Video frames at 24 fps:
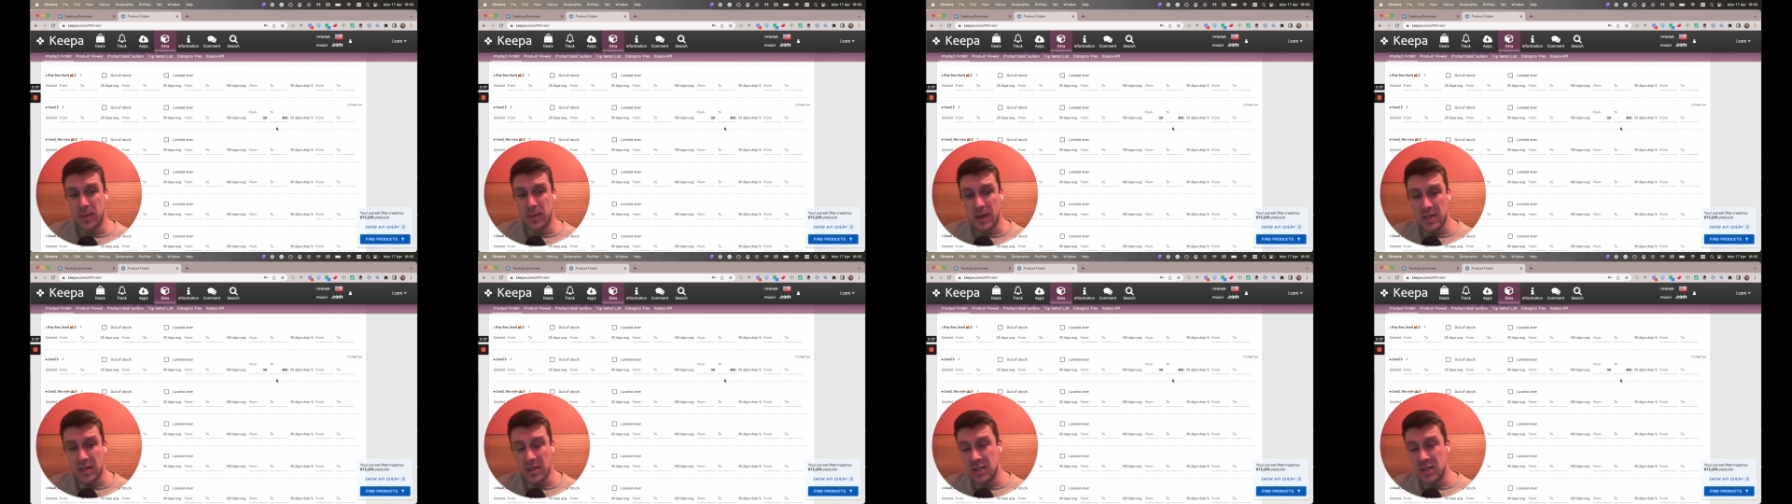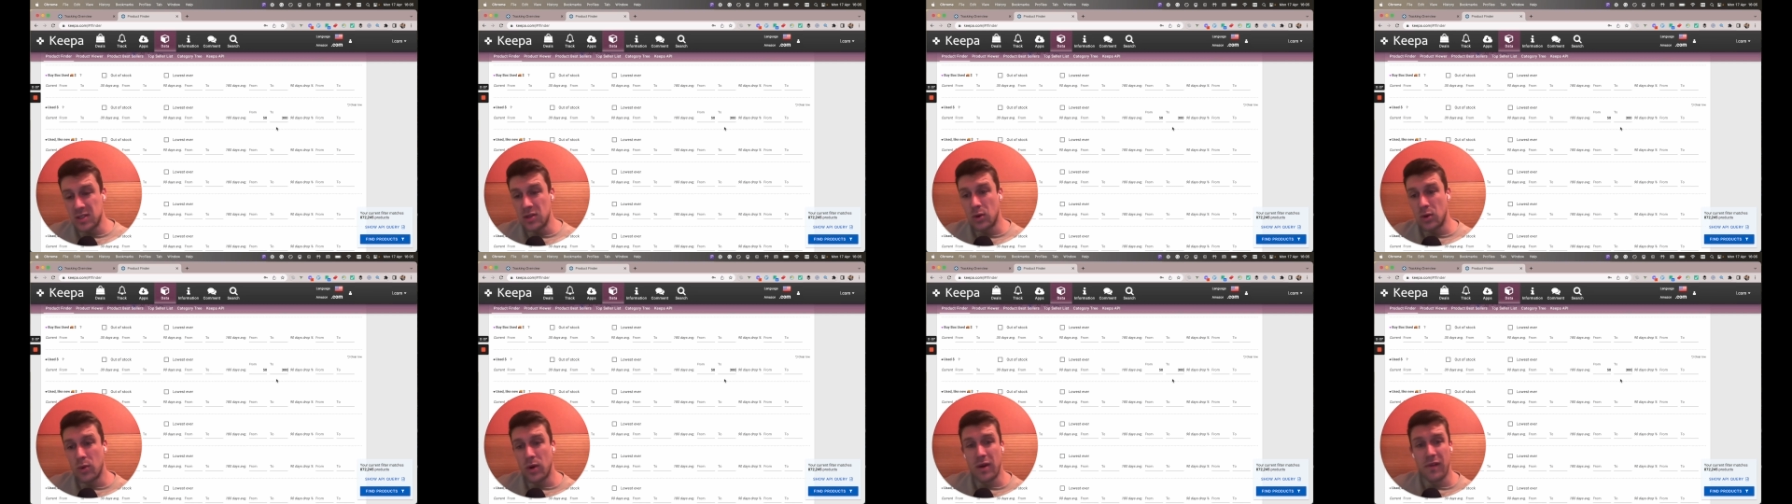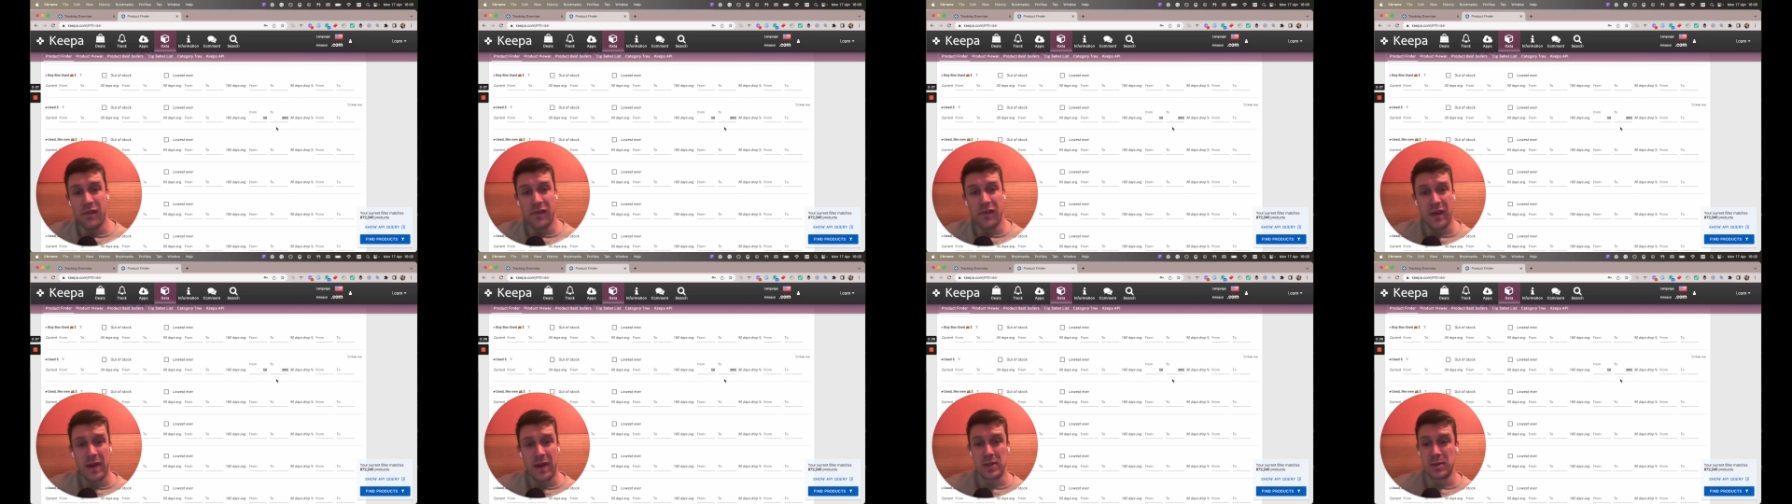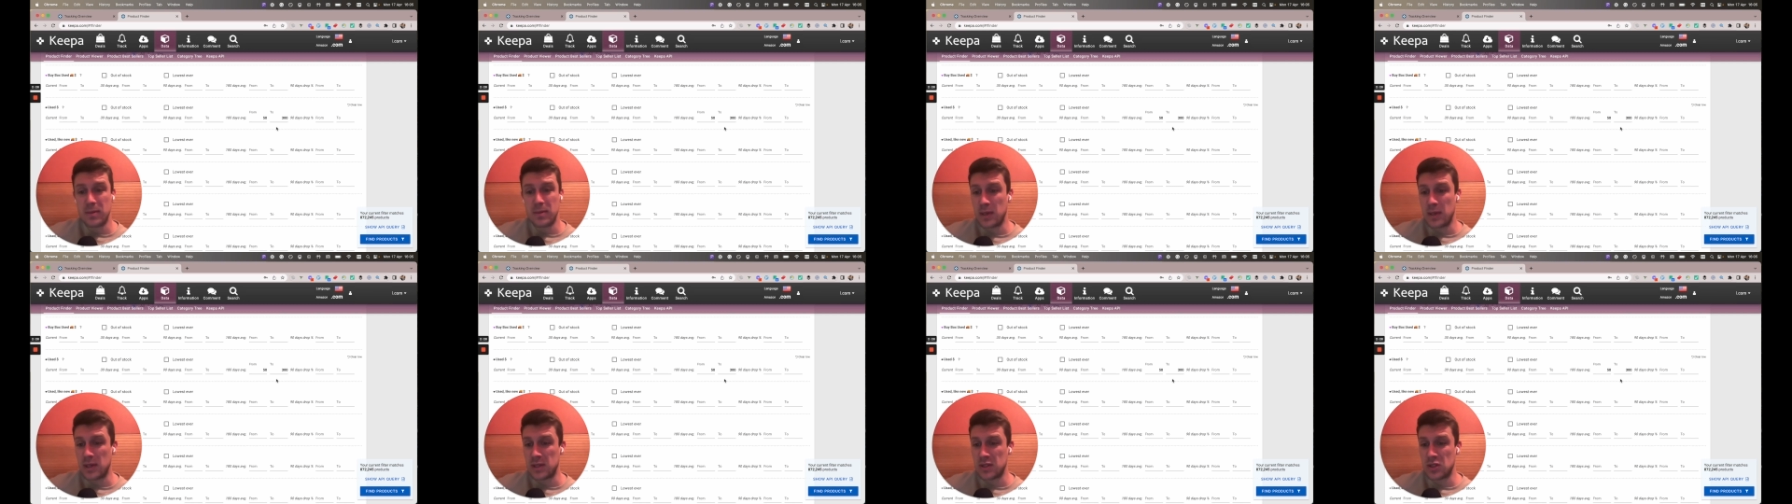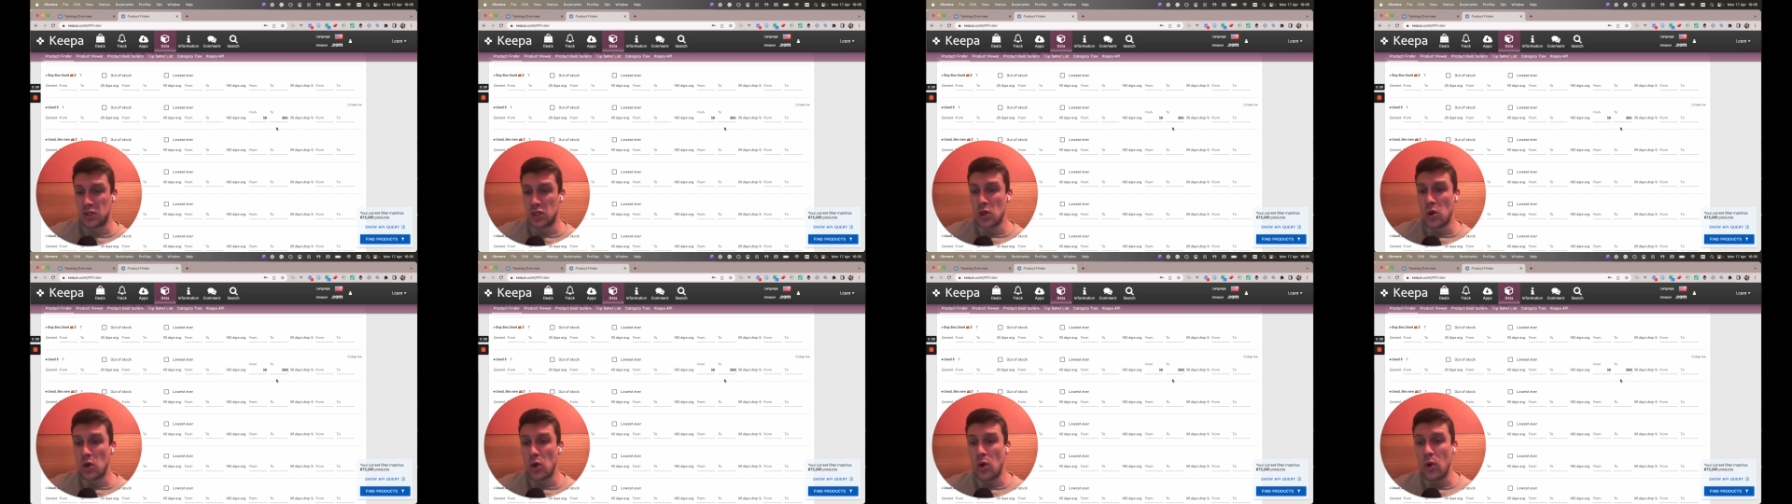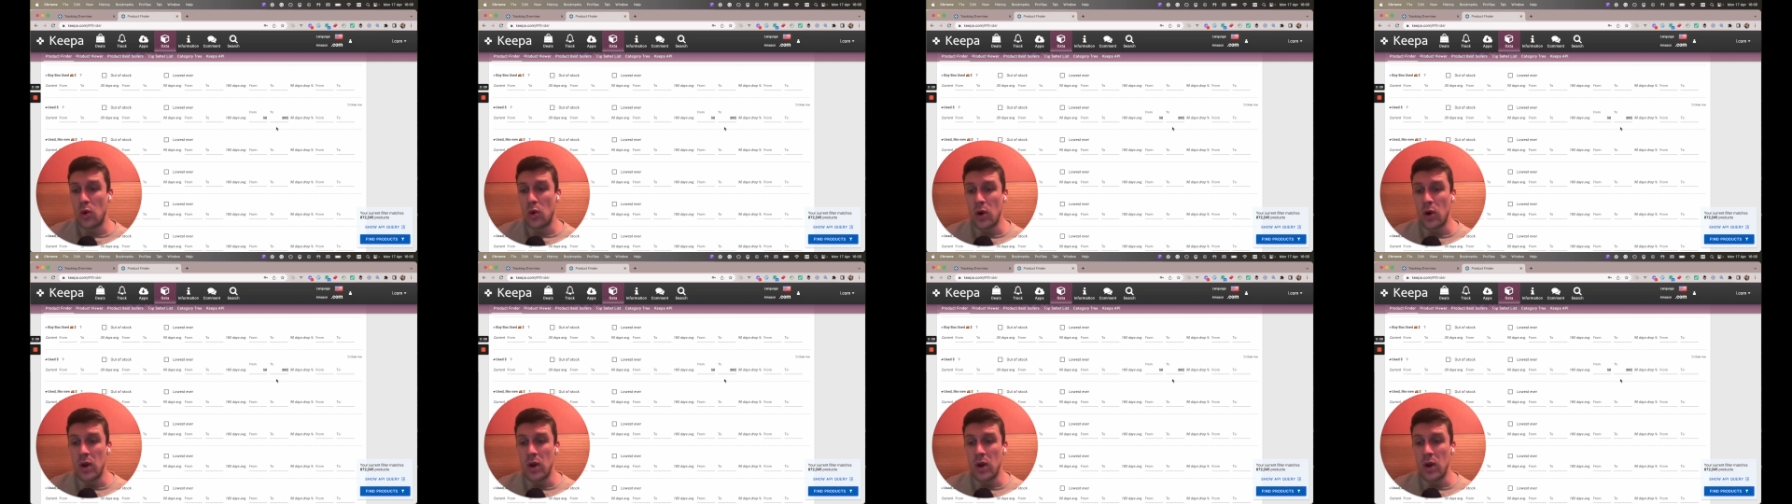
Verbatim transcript: bucks it's not worth a thousand bucks at all